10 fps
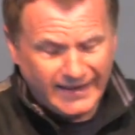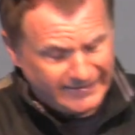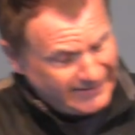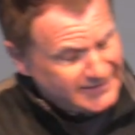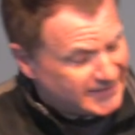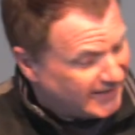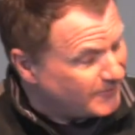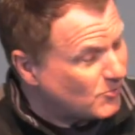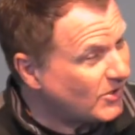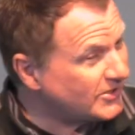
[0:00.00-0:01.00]
and his
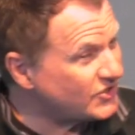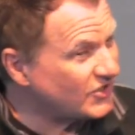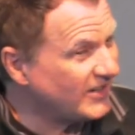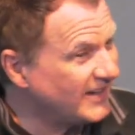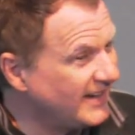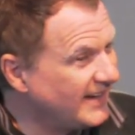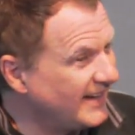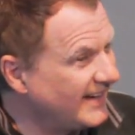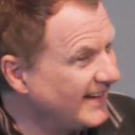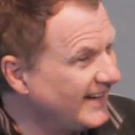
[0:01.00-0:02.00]
name was
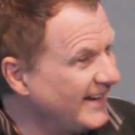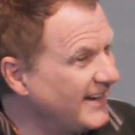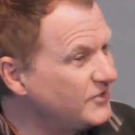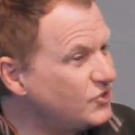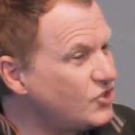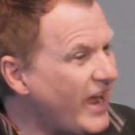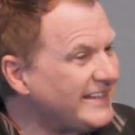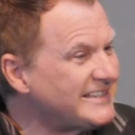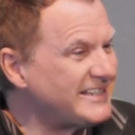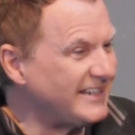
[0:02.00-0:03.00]

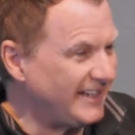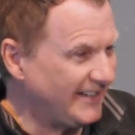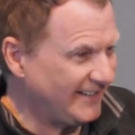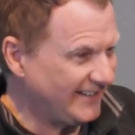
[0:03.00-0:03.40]
Jesse.